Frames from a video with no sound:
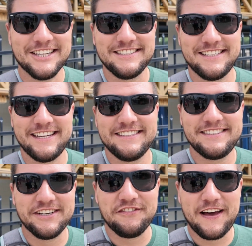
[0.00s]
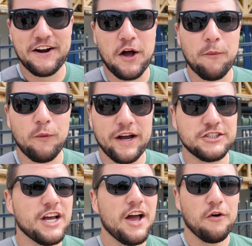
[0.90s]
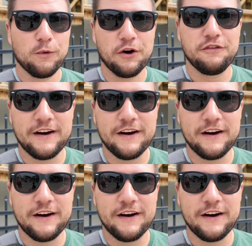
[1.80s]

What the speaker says: just did Steel Venom, which rode